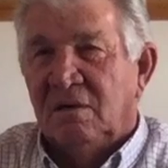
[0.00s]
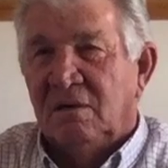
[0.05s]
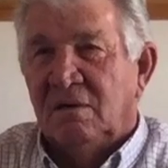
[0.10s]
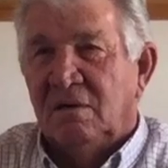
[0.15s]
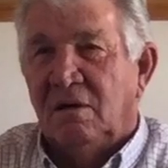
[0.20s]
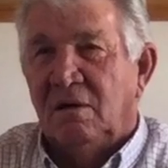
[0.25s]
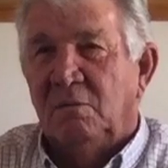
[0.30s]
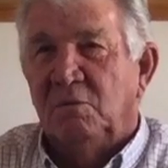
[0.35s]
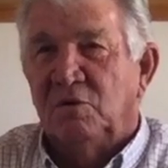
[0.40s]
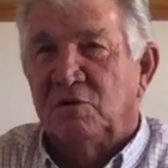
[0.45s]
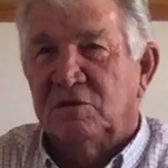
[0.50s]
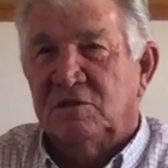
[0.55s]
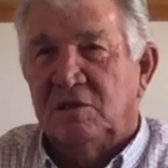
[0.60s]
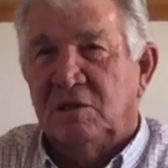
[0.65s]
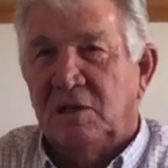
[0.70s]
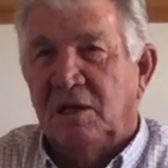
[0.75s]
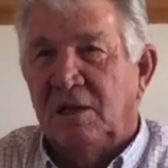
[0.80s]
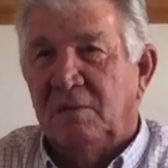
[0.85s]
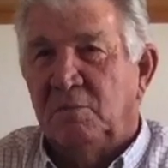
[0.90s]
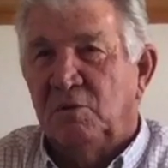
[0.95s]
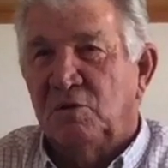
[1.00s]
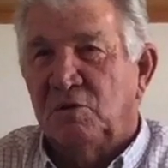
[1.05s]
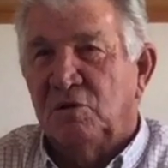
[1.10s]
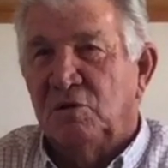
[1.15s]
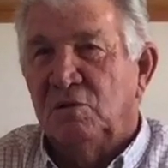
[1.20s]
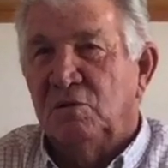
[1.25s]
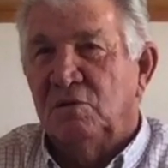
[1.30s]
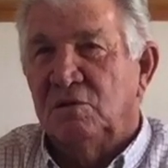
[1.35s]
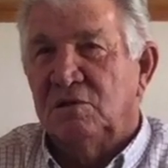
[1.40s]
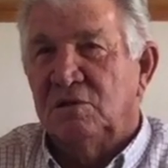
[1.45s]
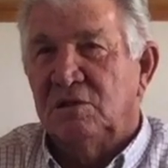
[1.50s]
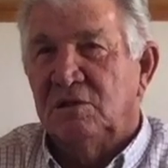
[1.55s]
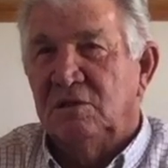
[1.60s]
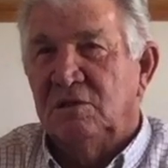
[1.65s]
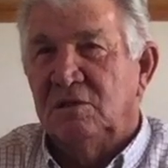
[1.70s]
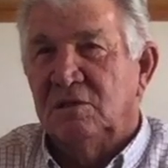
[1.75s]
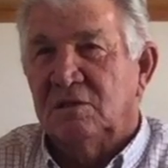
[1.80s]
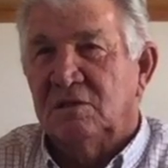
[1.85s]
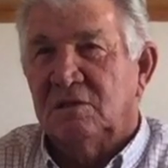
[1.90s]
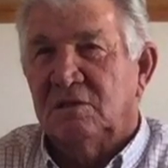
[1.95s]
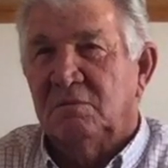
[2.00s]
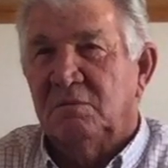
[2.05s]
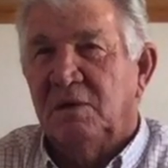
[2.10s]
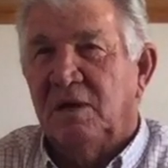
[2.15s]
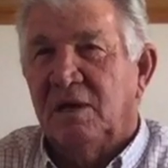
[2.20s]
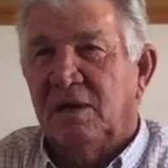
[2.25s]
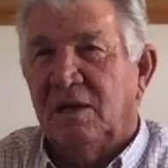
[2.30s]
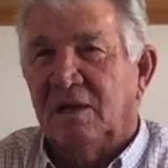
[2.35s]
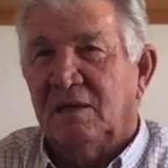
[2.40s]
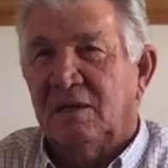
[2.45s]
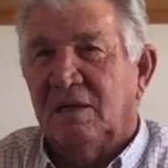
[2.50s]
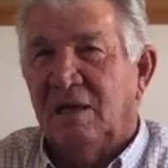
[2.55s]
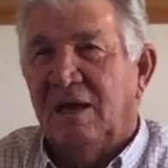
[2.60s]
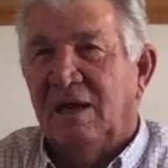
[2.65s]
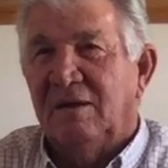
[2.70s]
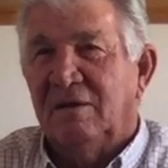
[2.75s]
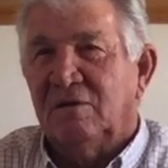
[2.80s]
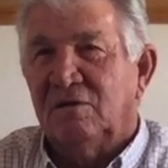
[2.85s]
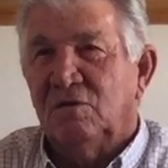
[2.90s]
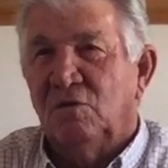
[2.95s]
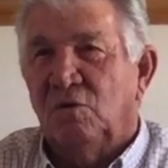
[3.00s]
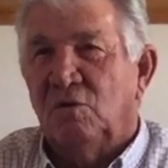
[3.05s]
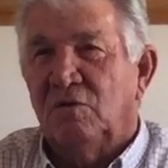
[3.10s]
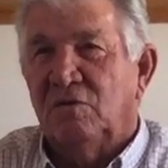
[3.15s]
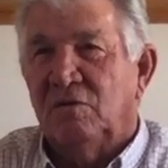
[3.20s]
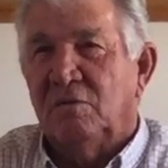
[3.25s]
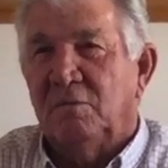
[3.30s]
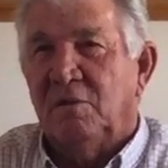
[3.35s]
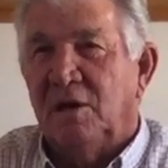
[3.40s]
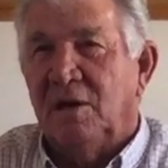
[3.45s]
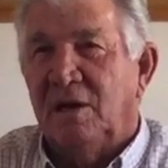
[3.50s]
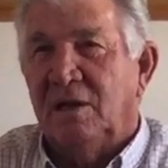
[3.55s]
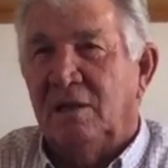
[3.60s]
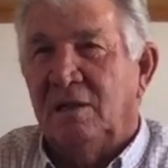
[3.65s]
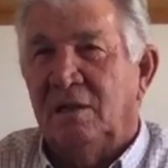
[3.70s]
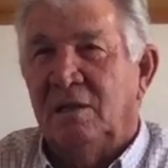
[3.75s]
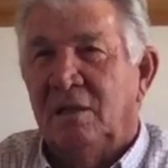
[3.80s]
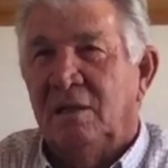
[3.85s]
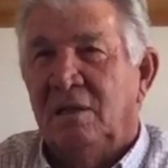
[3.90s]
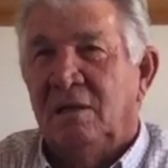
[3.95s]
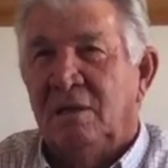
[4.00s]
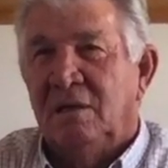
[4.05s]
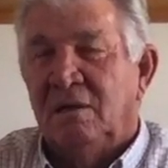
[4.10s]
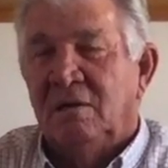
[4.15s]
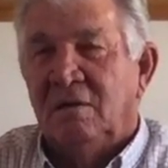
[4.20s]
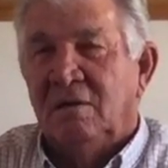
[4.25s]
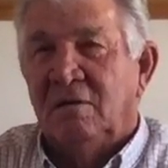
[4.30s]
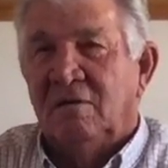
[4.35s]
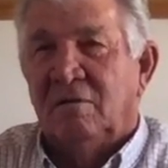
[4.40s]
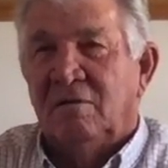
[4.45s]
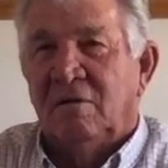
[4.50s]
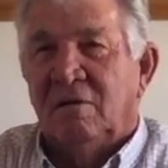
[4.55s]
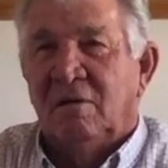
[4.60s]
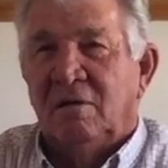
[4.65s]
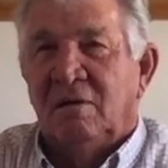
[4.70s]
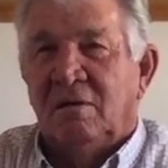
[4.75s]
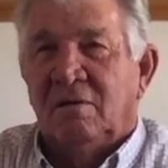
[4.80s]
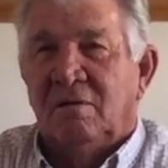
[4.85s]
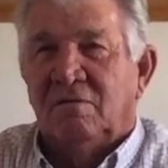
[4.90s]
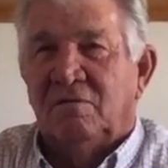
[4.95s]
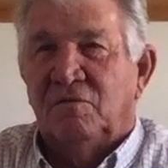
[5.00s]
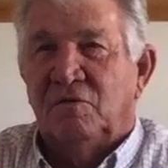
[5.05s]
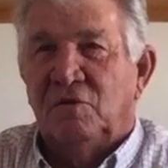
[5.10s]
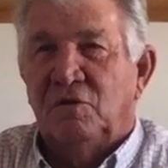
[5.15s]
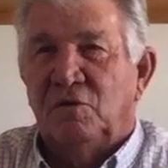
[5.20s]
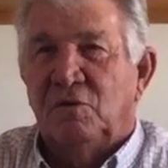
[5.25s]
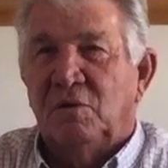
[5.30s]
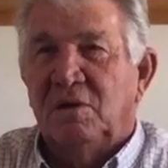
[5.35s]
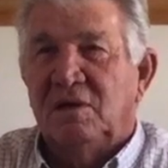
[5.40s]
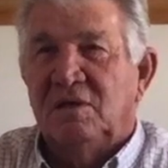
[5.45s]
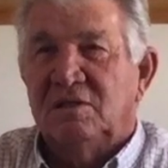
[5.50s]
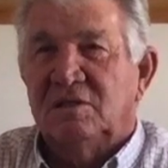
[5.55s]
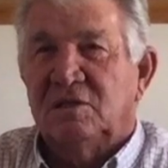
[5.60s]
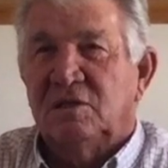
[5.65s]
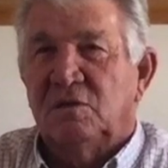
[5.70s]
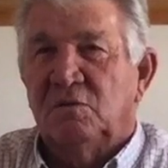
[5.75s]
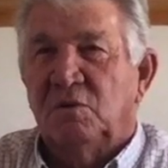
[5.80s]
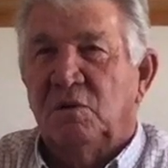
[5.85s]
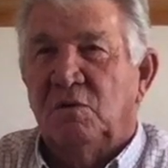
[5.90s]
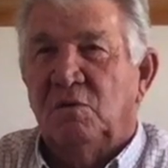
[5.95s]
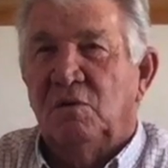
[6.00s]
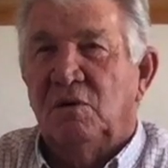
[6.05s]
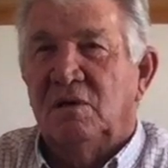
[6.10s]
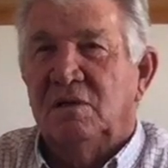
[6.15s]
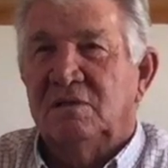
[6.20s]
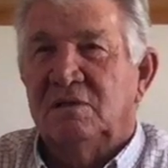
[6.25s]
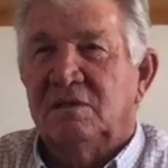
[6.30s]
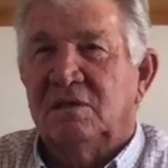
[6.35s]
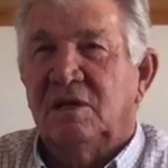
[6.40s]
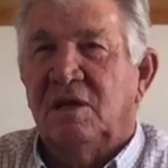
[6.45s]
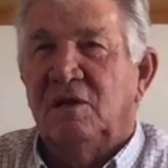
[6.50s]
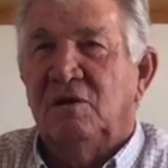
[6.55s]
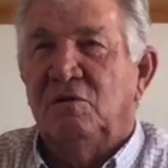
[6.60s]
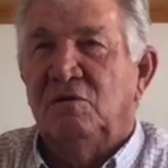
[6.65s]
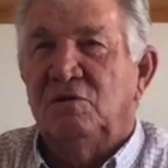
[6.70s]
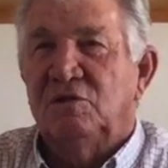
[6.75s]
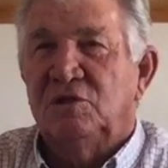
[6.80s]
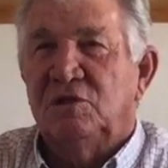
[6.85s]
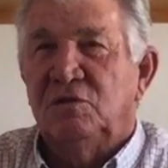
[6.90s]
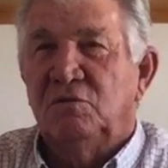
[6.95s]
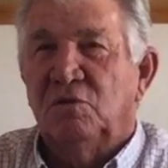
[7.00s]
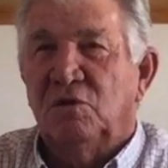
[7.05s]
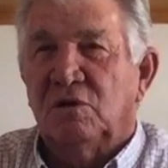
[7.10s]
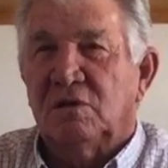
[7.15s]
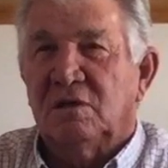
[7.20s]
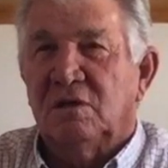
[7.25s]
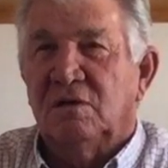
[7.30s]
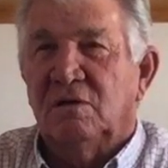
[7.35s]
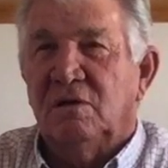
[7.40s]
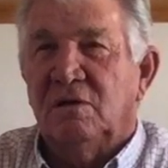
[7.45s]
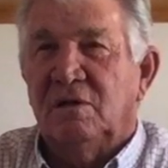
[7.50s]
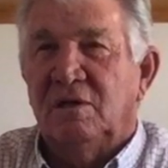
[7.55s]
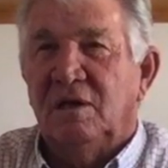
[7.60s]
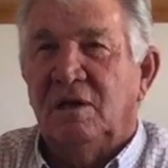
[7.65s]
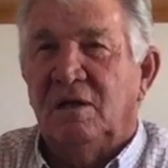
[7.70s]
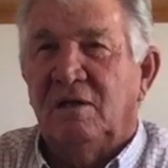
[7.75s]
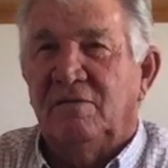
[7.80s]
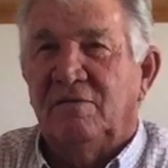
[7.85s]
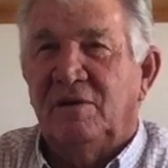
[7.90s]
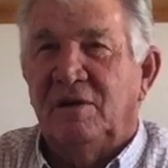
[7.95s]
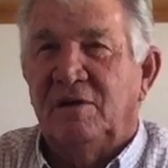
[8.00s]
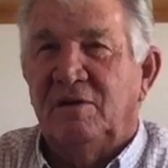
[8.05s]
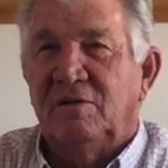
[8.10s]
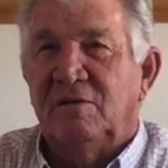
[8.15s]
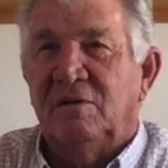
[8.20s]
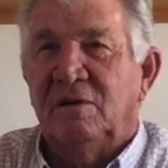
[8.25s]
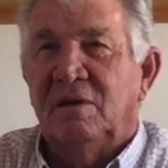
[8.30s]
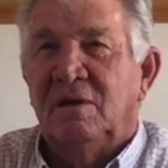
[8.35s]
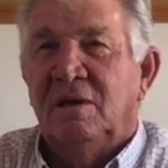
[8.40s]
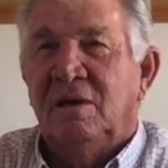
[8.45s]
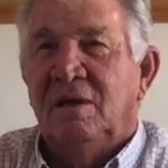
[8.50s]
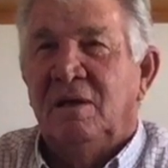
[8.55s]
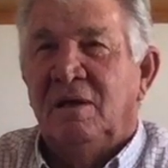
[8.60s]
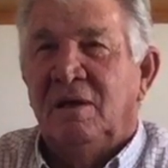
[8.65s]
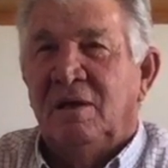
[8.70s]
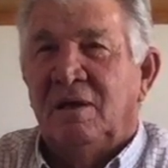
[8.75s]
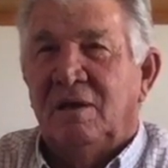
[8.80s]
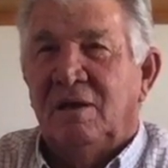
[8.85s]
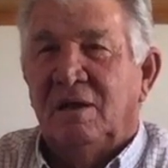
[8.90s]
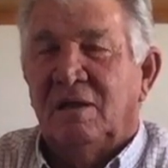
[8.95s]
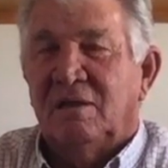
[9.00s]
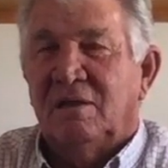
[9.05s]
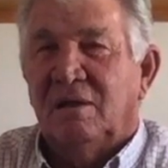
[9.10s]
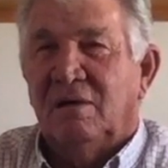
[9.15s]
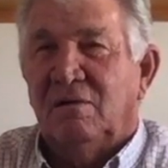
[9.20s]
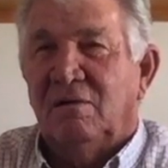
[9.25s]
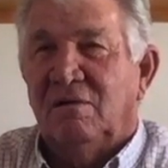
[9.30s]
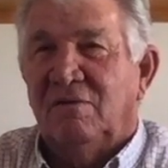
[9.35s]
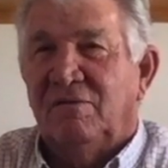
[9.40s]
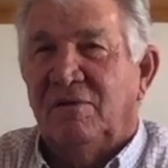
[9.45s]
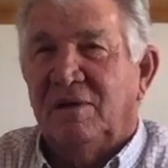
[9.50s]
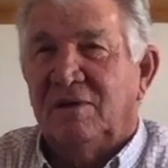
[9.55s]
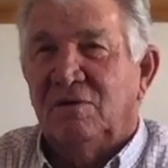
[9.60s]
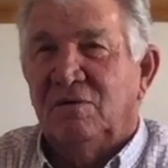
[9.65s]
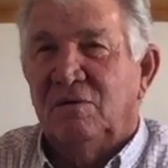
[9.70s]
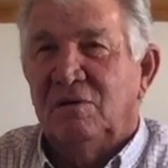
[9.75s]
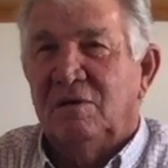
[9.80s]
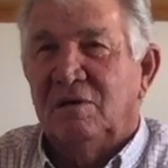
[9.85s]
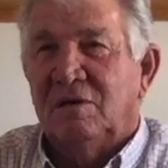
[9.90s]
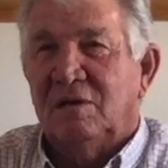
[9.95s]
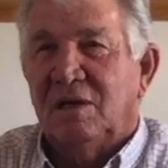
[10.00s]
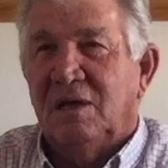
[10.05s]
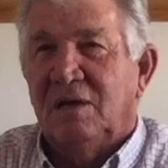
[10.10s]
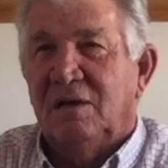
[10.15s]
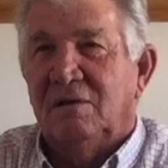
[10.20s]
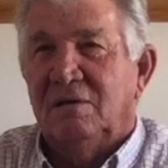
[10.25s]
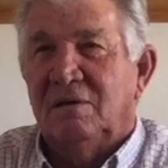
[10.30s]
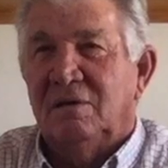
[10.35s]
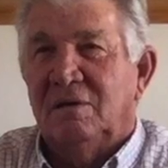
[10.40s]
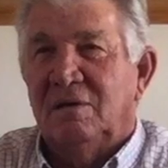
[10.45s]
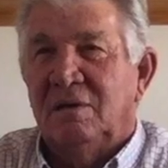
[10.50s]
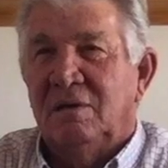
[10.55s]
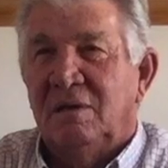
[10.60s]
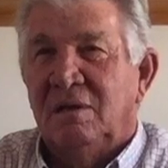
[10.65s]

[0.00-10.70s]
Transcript: almost a neighbor to us. She's just about a quarter of a mile further east than we was, and I knew she worked there on the elevator. And I thought, well, if I go into town and